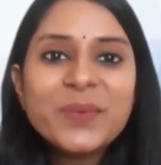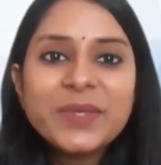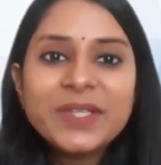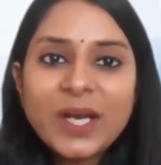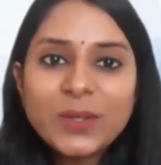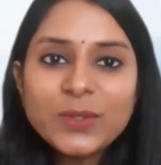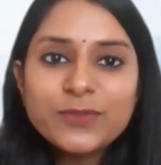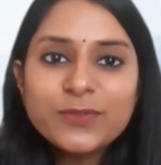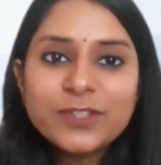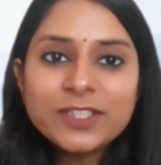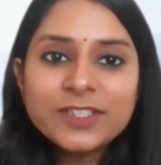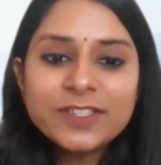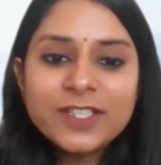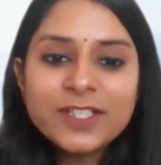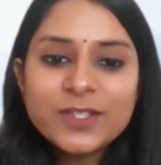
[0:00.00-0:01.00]
Without
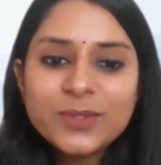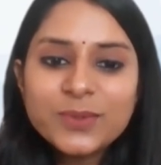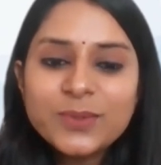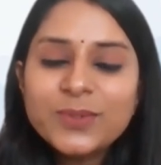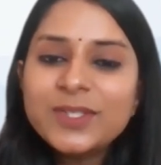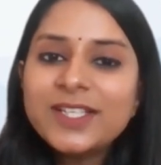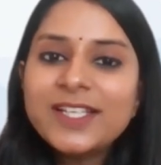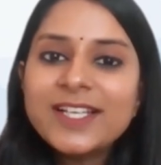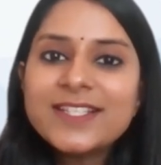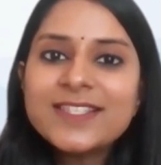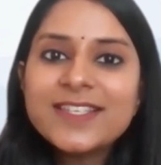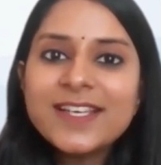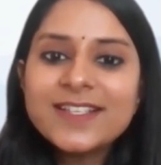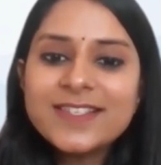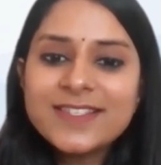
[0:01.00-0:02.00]
further ado,
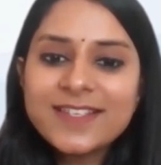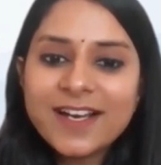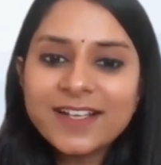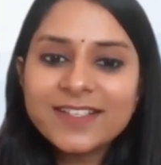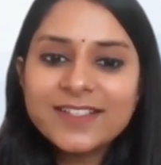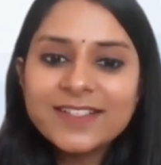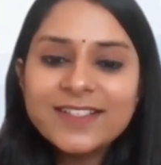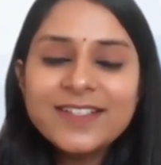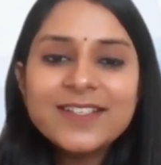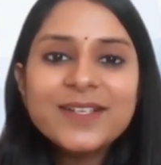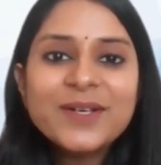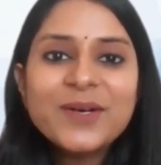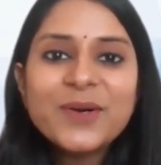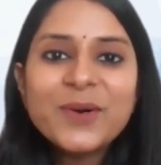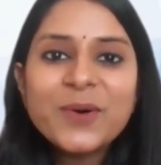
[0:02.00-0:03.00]
let's get started.
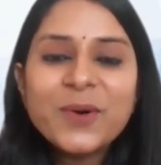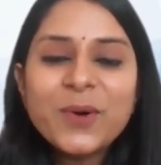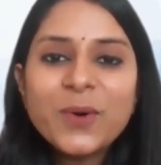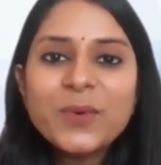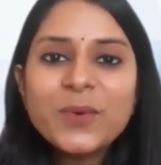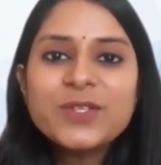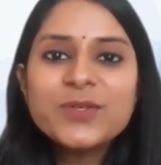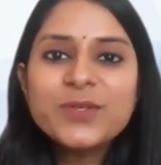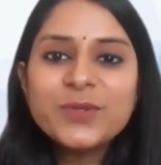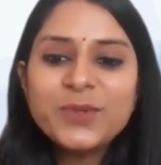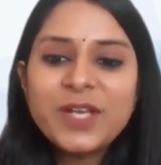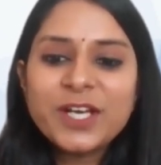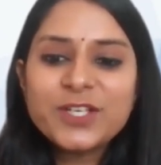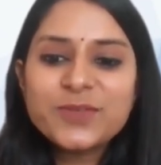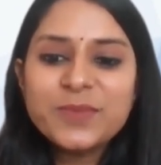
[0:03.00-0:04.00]
Over to
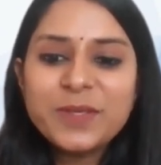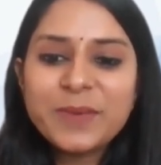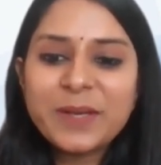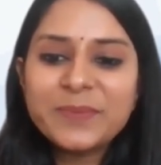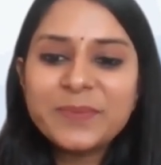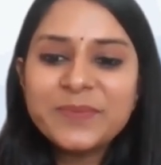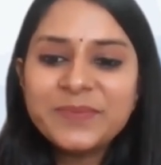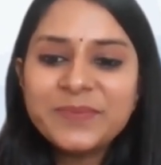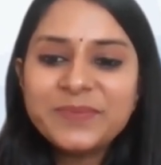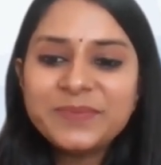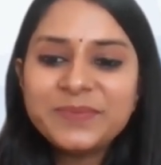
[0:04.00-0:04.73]
you, Lakshmi, ma'am.